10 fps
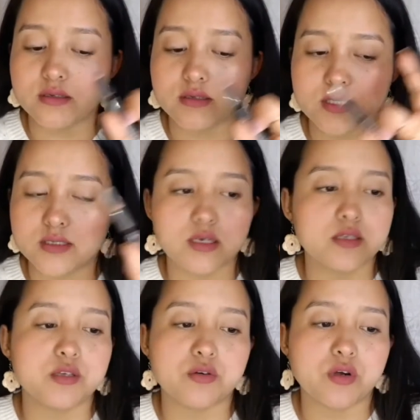It's
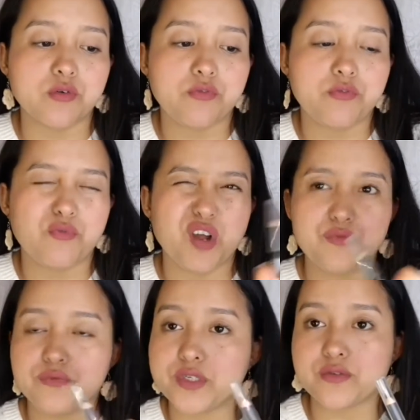under
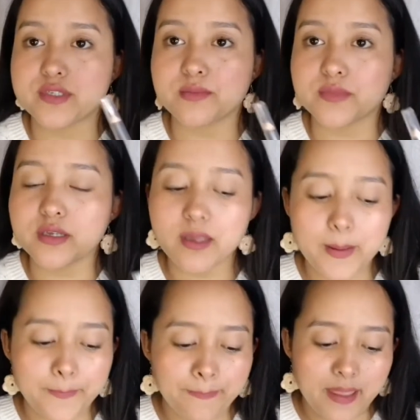150 or something.
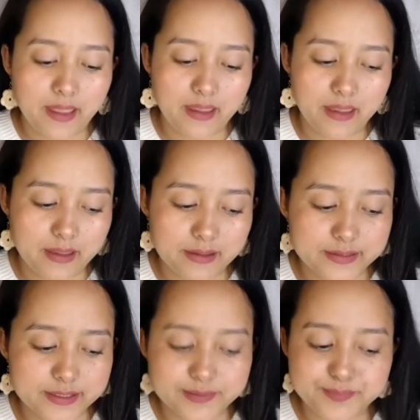And
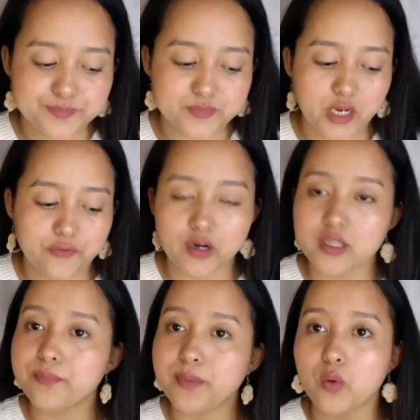for the
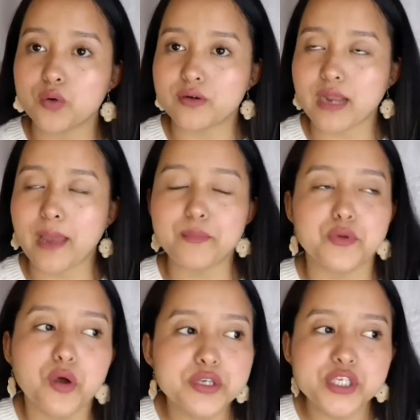powder, I'm
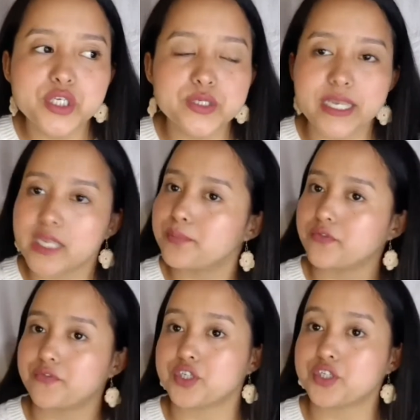not using any
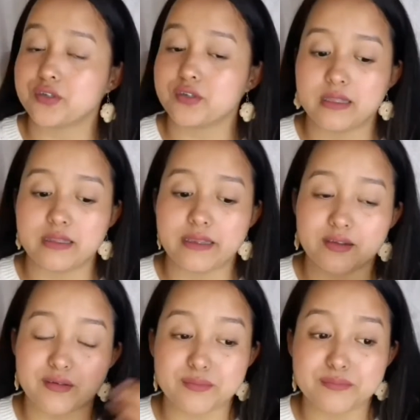professional like
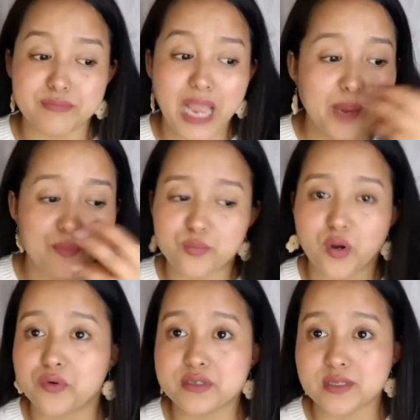eyebrow
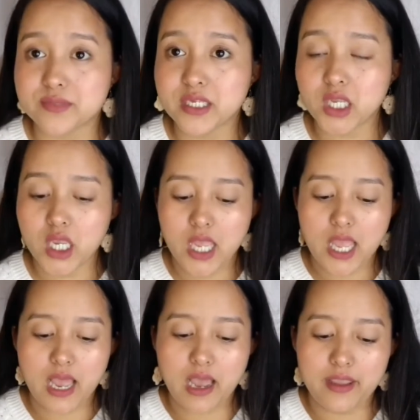powder or something.
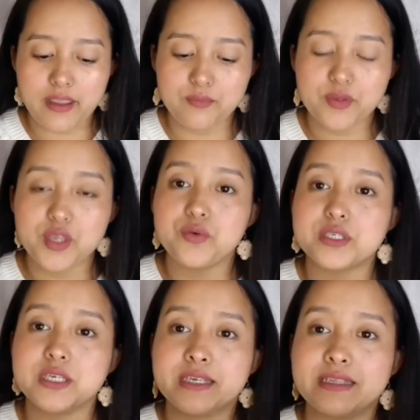I am
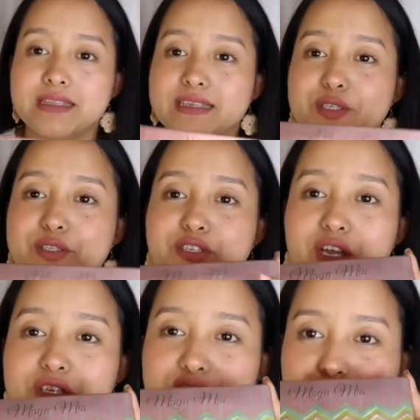using this
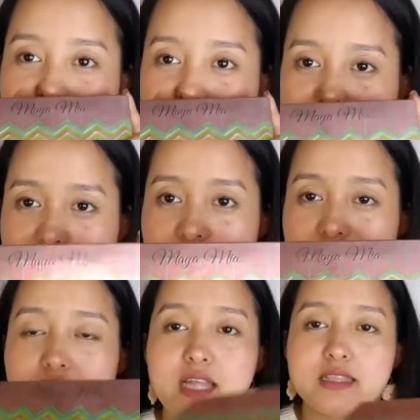drugstore product.
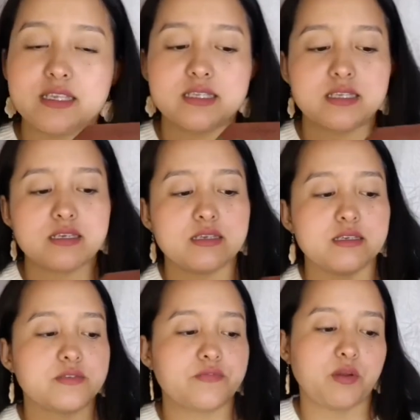This
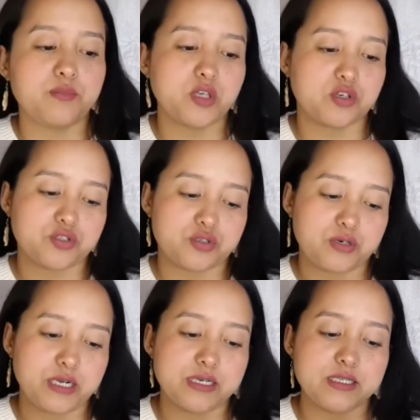is from drugstore,
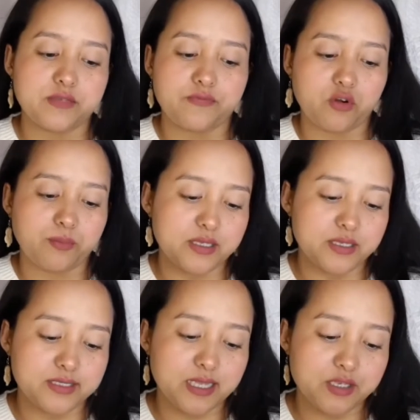and it's from
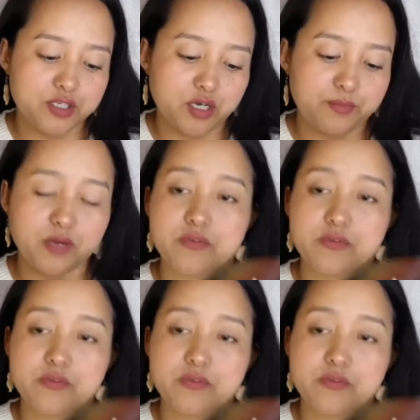Anastasia Beverly